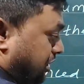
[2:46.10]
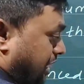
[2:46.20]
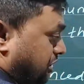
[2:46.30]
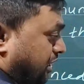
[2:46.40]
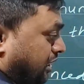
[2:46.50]
this
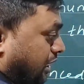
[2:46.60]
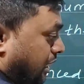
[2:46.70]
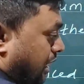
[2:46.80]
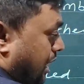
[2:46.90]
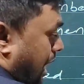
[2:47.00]
direction
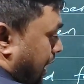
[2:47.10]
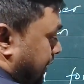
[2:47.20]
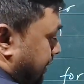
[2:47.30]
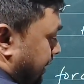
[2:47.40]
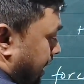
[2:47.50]

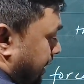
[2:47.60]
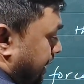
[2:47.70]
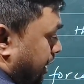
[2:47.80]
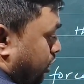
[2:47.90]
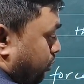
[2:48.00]
and
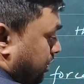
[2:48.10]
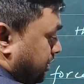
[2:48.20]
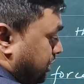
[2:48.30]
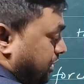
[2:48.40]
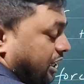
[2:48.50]
300
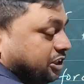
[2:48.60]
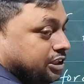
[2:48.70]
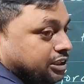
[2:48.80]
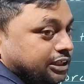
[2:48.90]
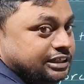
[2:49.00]
towards this
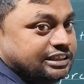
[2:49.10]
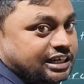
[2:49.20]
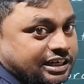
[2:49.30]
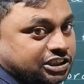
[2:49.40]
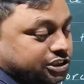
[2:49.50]
direction. It is
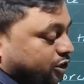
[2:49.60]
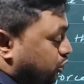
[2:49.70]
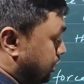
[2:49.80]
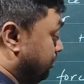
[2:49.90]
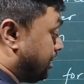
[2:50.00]
at
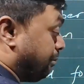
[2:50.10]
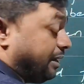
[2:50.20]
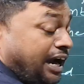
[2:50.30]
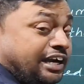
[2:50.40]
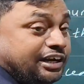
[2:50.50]
rest, so it will
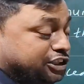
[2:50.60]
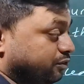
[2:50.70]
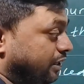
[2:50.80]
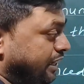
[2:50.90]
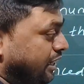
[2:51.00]
remain at rest
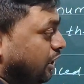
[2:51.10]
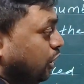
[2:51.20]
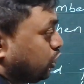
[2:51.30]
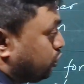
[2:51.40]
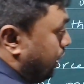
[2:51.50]

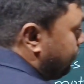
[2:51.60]
only. So